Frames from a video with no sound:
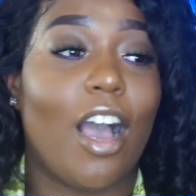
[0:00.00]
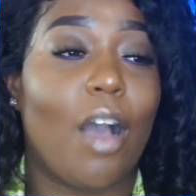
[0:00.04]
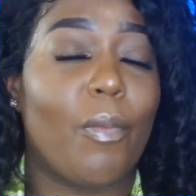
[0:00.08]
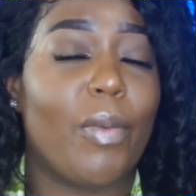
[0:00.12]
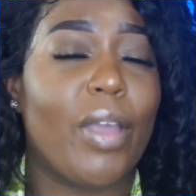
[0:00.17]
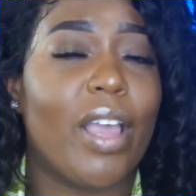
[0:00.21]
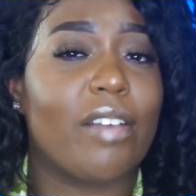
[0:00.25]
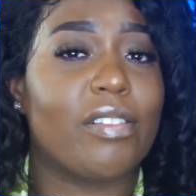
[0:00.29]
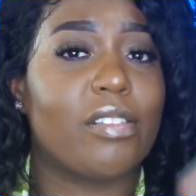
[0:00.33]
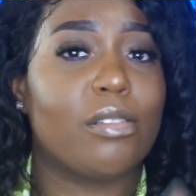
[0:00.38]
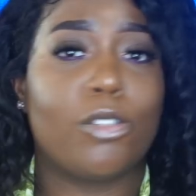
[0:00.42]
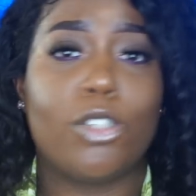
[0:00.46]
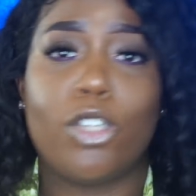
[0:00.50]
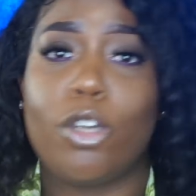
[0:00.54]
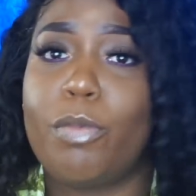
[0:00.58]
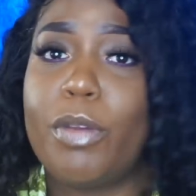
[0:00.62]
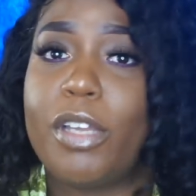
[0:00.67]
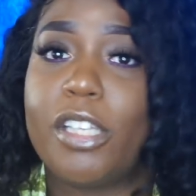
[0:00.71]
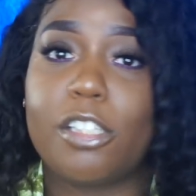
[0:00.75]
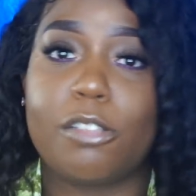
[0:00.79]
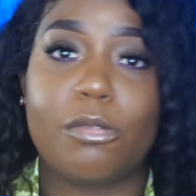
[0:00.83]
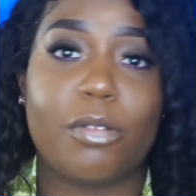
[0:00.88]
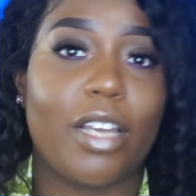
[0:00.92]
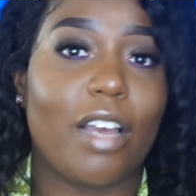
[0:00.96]
We have some two
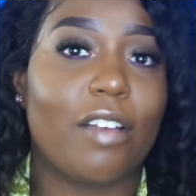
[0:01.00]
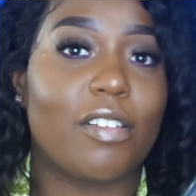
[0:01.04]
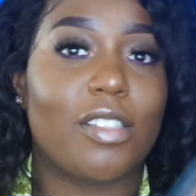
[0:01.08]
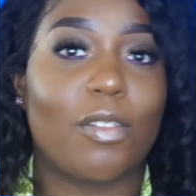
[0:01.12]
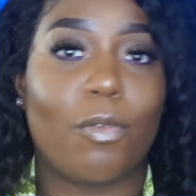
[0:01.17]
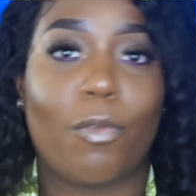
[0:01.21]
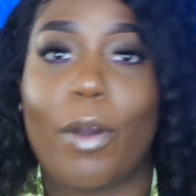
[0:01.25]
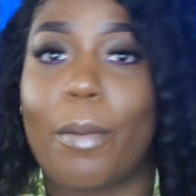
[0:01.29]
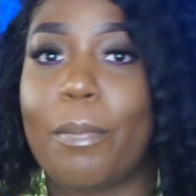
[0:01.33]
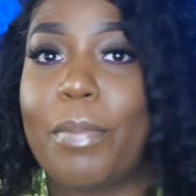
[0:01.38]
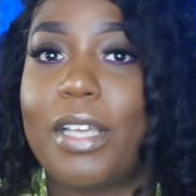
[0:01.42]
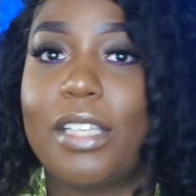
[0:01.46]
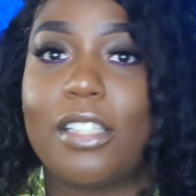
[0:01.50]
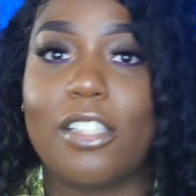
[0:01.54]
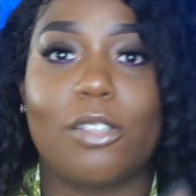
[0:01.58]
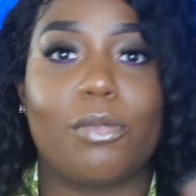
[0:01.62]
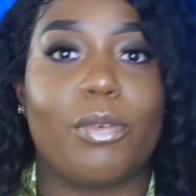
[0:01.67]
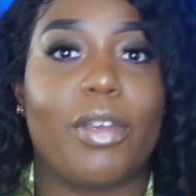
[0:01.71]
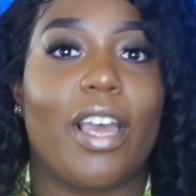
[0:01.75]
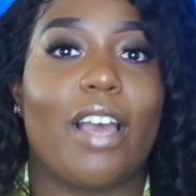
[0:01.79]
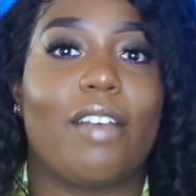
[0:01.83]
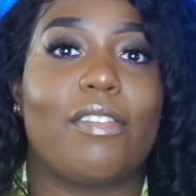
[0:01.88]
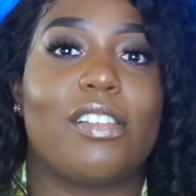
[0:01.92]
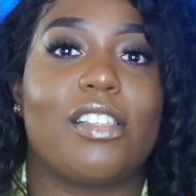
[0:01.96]
pieces, we have some one pieces,
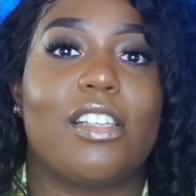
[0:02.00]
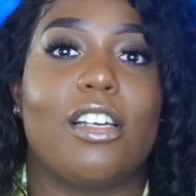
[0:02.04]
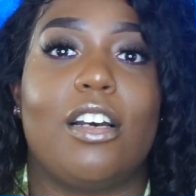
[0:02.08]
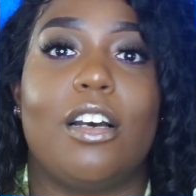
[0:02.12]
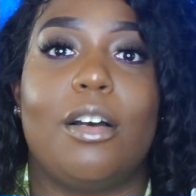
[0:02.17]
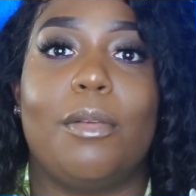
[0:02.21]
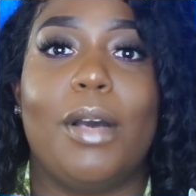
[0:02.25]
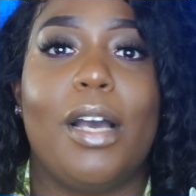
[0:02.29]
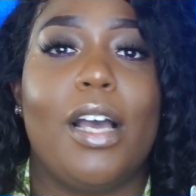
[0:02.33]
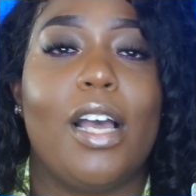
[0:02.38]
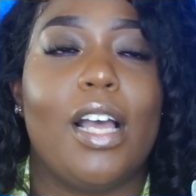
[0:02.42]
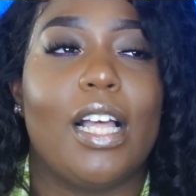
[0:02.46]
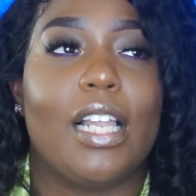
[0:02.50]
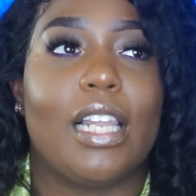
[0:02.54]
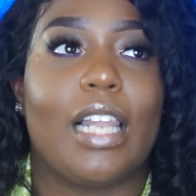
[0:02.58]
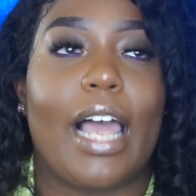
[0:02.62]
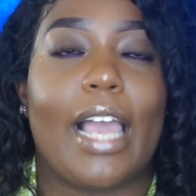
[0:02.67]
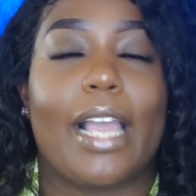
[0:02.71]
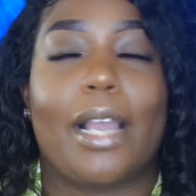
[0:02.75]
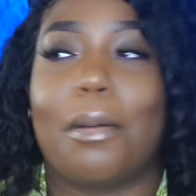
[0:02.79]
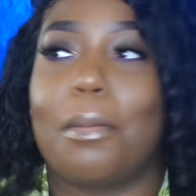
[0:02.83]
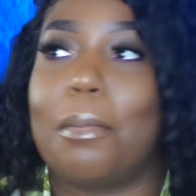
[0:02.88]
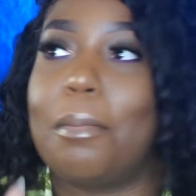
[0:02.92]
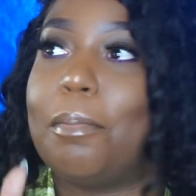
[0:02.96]
we have some
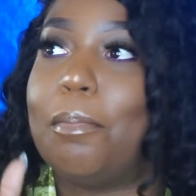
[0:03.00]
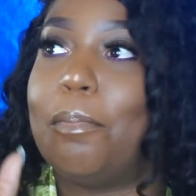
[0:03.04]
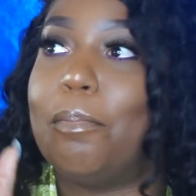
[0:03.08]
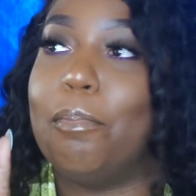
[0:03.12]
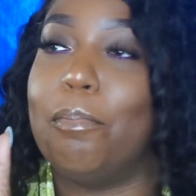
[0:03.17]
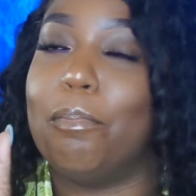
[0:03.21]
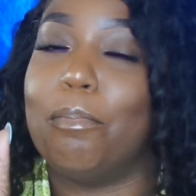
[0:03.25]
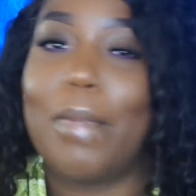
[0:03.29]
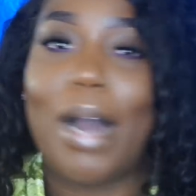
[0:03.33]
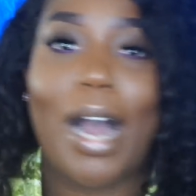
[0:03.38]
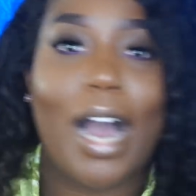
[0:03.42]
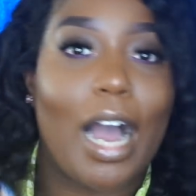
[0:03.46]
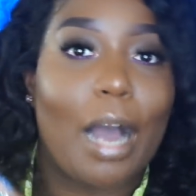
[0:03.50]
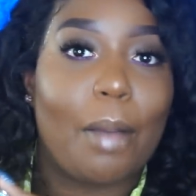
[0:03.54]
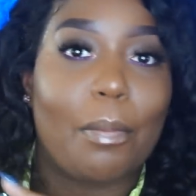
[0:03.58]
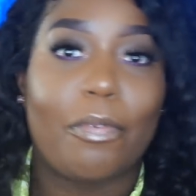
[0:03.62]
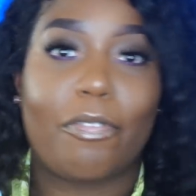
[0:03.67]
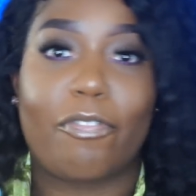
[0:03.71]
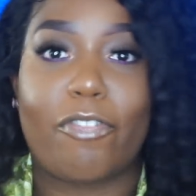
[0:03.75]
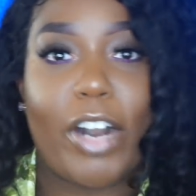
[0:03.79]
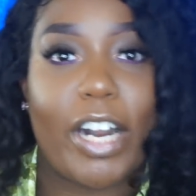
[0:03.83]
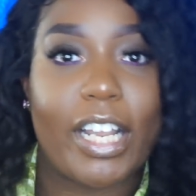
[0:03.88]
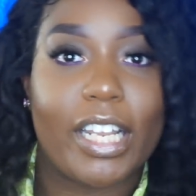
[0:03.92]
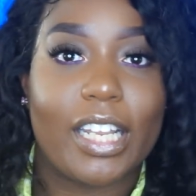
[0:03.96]
like mom
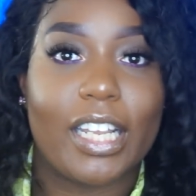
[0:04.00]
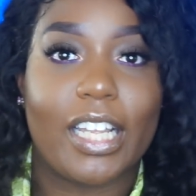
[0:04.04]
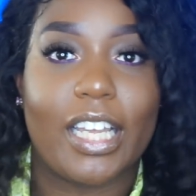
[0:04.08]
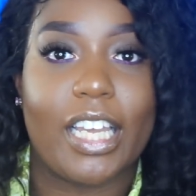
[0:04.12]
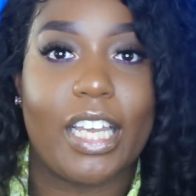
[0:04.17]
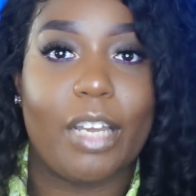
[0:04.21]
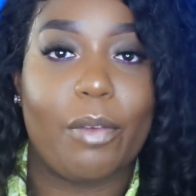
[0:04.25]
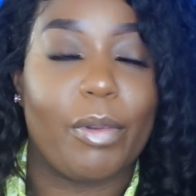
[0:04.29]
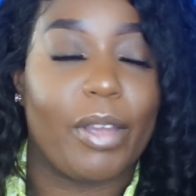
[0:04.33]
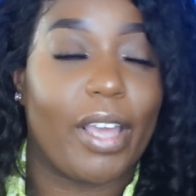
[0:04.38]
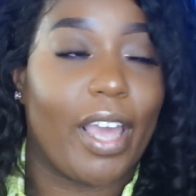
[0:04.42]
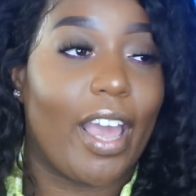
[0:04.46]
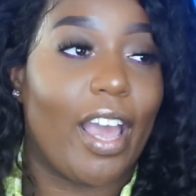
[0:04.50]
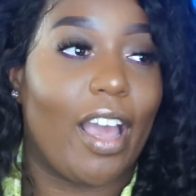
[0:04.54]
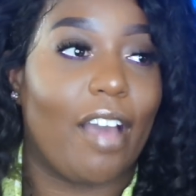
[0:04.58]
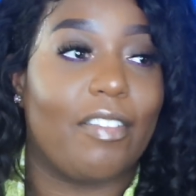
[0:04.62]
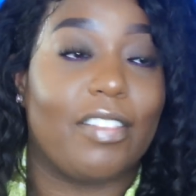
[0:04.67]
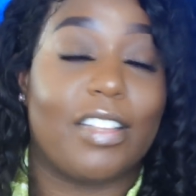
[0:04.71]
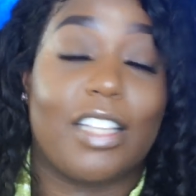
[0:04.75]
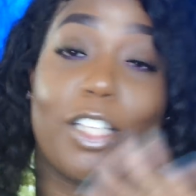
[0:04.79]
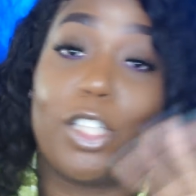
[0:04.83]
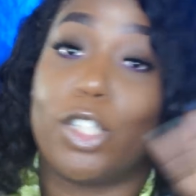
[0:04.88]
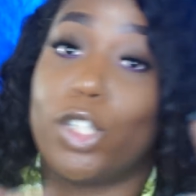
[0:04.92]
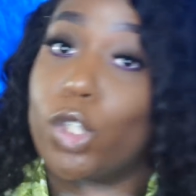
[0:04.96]
friendly, we
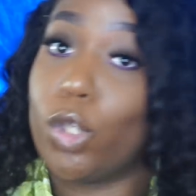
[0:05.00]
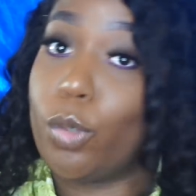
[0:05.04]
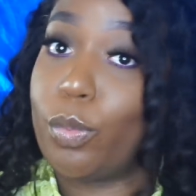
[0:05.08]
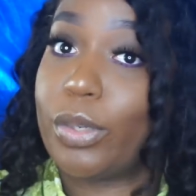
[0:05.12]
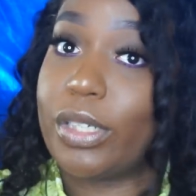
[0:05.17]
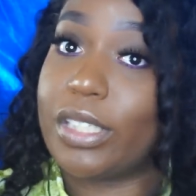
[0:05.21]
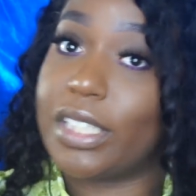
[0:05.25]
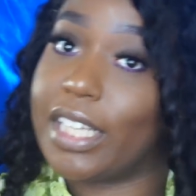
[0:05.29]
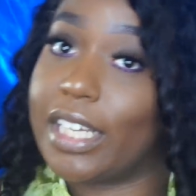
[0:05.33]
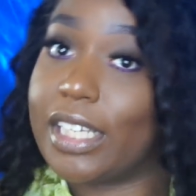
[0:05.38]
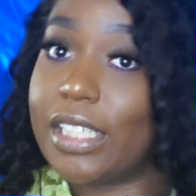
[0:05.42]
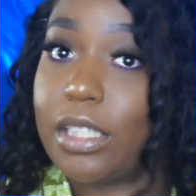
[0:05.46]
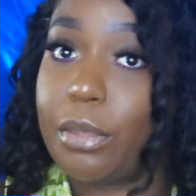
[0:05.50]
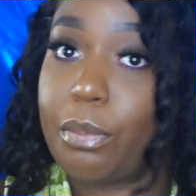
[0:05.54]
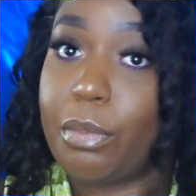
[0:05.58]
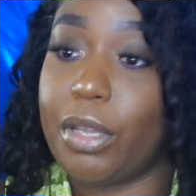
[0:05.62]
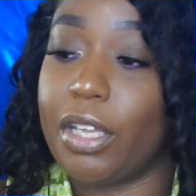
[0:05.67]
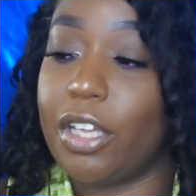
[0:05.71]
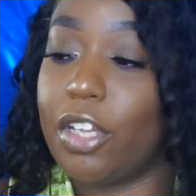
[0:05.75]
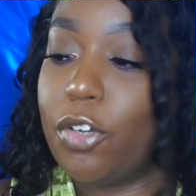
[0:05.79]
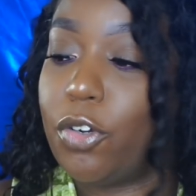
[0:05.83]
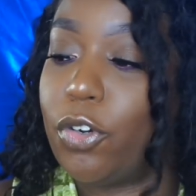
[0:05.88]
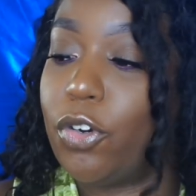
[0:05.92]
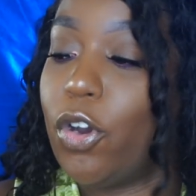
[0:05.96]
have the super sex
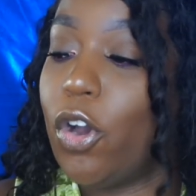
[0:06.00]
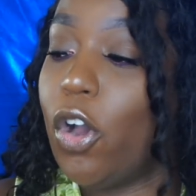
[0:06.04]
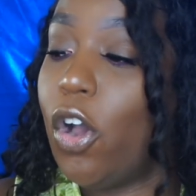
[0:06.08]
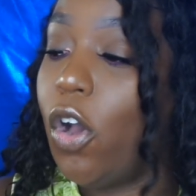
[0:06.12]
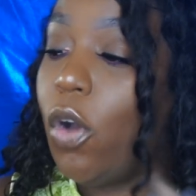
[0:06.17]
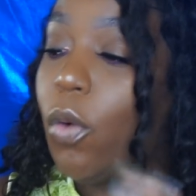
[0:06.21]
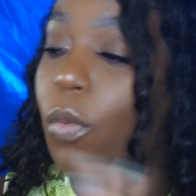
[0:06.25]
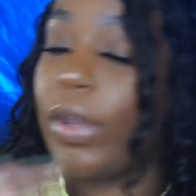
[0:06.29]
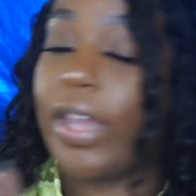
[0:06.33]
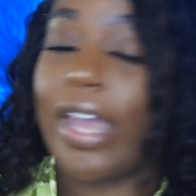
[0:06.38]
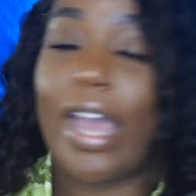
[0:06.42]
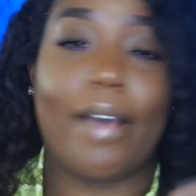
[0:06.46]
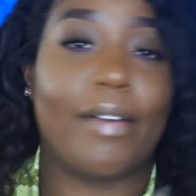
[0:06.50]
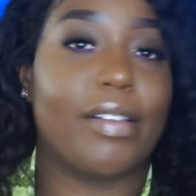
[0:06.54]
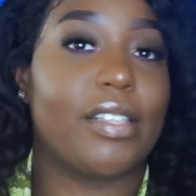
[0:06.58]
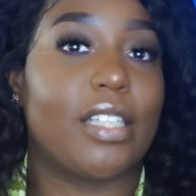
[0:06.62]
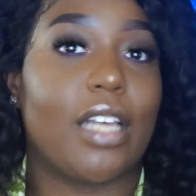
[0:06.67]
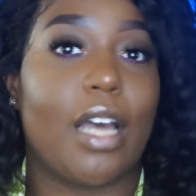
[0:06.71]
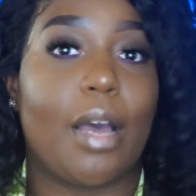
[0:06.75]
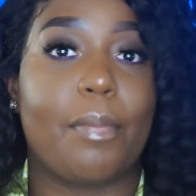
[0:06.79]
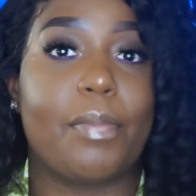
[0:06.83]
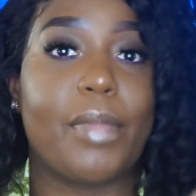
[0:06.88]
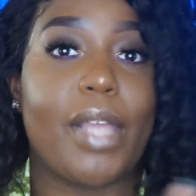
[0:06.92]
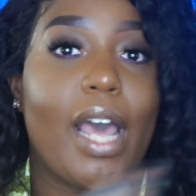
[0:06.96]
appeal, we have
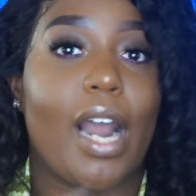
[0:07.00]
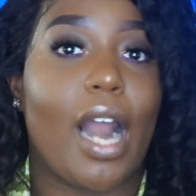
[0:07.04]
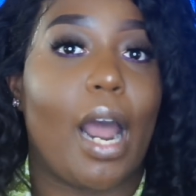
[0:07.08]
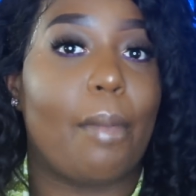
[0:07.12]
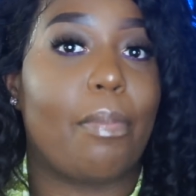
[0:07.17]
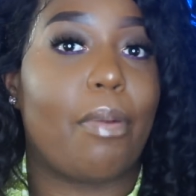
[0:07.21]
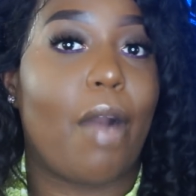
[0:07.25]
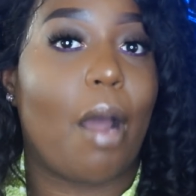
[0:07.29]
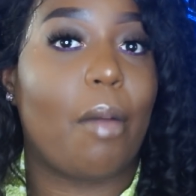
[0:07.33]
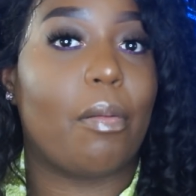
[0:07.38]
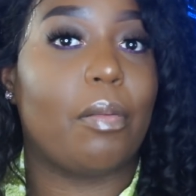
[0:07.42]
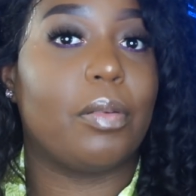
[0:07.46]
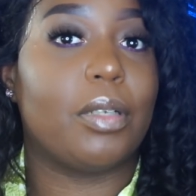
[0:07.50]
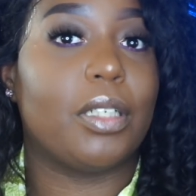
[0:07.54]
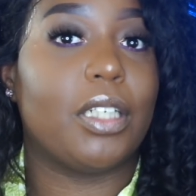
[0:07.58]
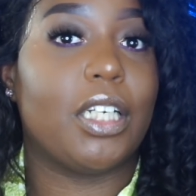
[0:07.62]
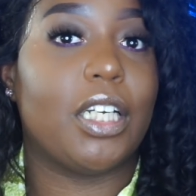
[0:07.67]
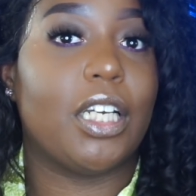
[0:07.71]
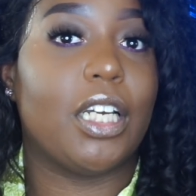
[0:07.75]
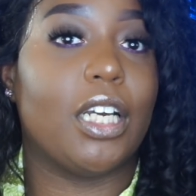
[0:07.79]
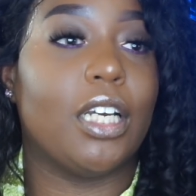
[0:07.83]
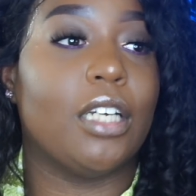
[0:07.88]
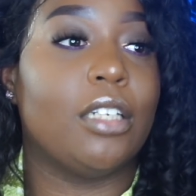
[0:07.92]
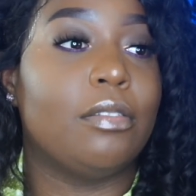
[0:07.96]
some that I
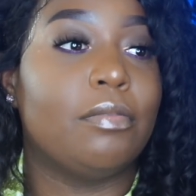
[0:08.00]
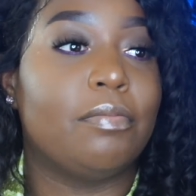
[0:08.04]
probably